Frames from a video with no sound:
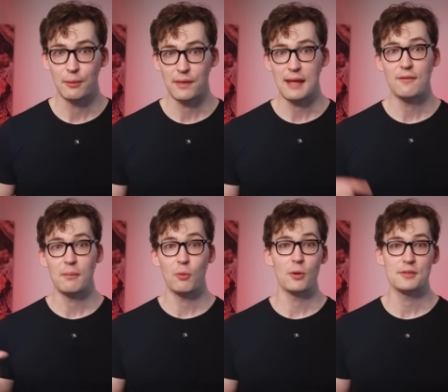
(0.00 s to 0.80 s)
with
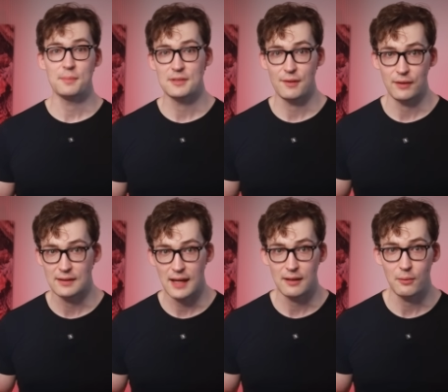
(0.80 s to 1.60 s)
even more specific
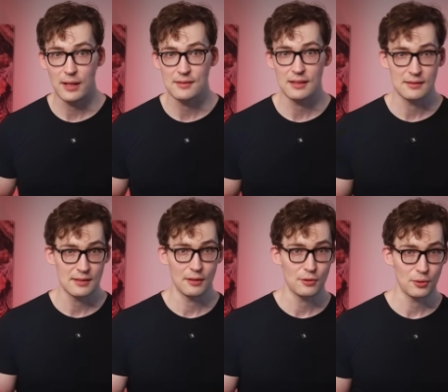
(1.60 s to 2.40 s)
takeaways,
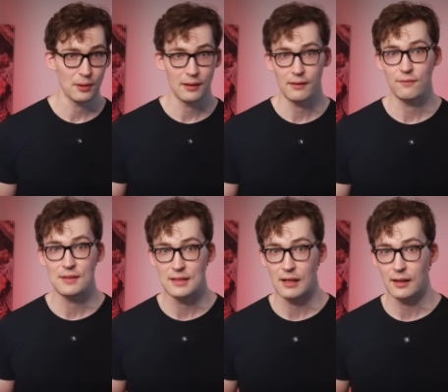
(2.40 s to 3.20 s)
consider joining the
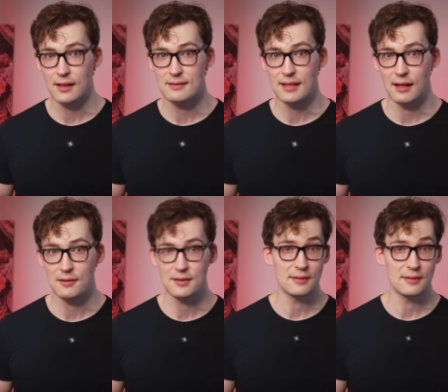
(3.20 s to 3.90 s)
Physionic Insiders.